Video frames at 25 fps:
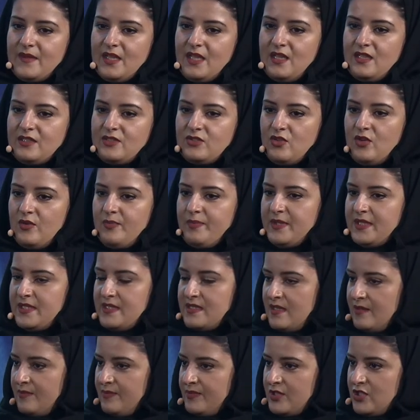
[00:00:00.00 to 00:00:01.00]
It
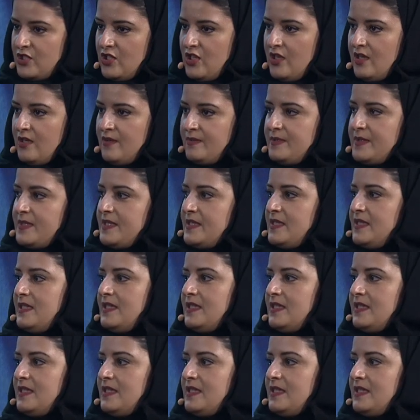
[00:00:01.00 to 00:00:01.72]
opens up jobs,